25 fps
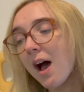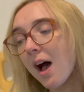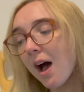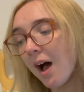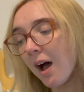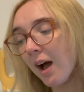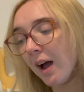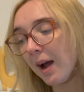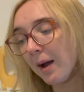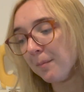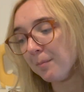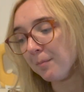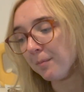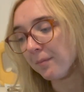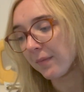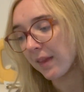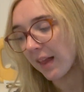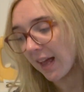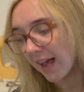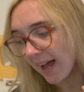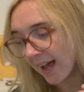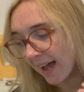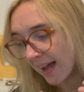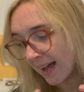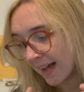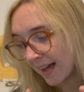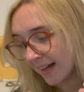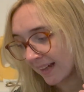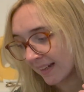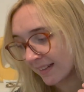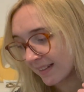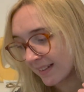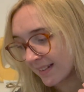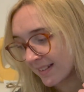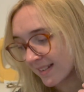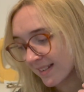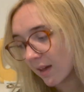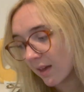Um,
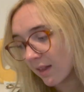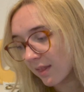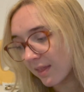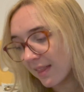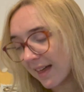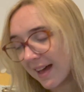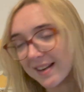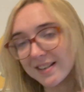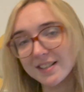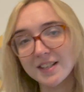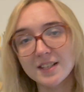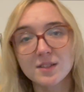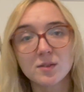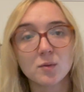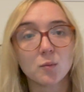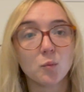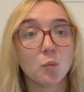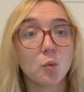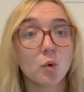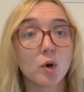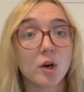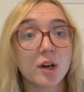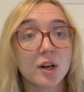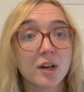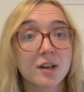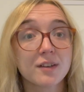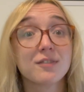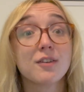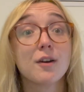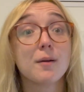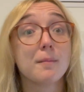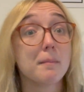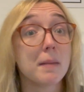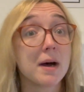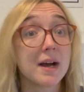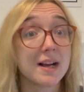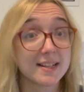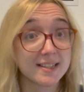and that doesn't work for
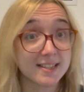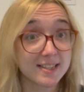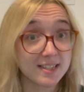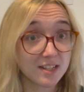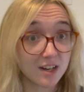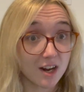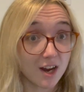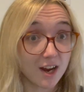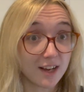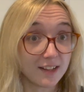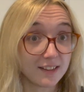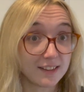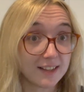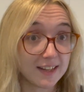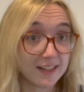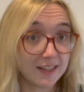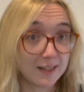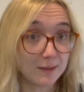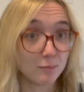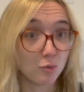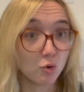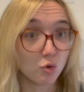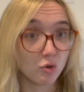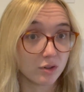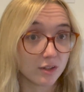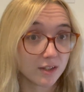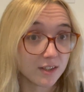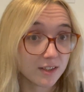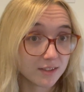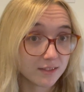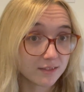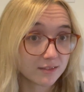my style anymore.